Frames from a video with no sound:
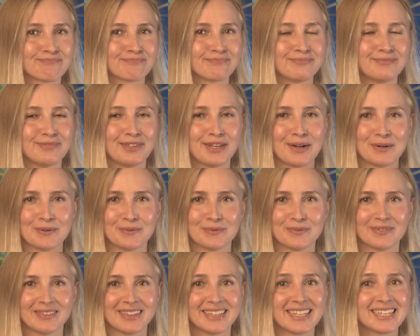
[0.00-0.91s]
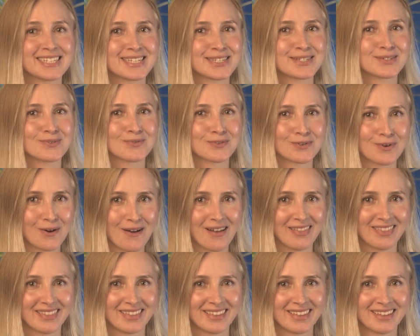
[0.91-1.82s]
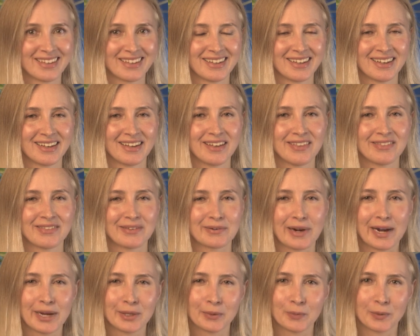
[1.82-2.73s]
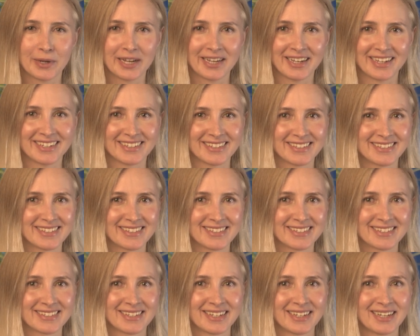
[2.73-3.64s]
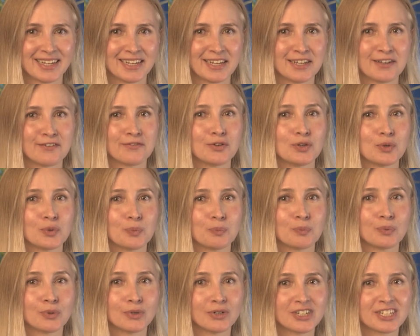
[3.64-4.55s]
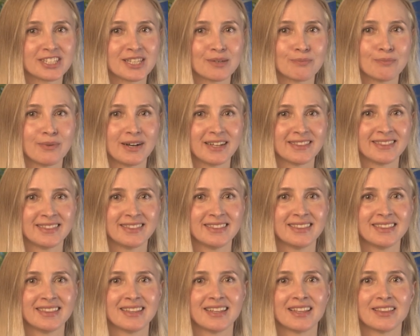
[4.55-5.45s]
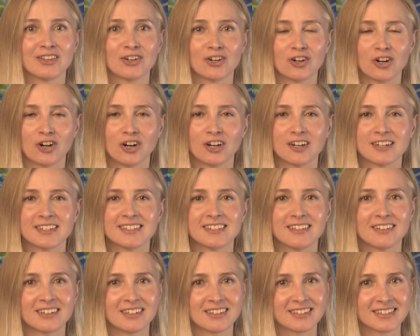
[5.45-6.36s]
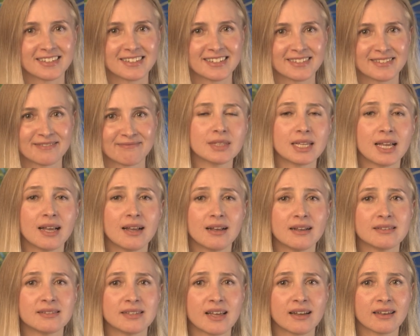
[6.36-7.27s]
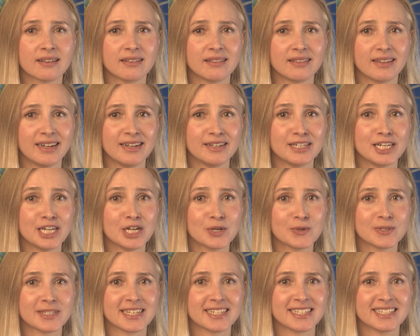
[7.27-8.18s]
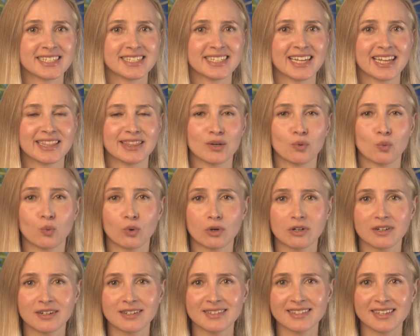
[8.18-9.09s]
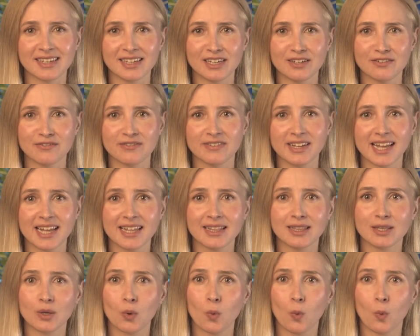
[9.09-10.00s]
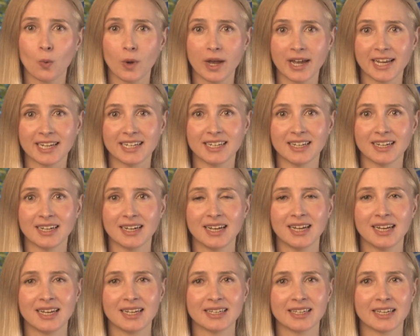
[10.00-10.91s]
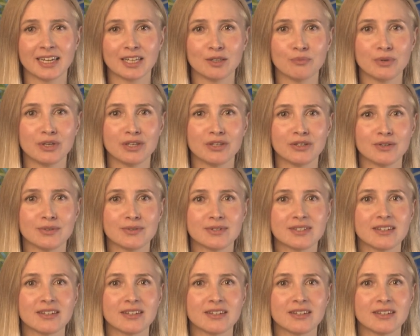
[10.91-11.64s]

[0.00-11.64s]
No, this is wrong. The right way is, if you push the button, the car starts. Secondly, notice that the words if and when can be used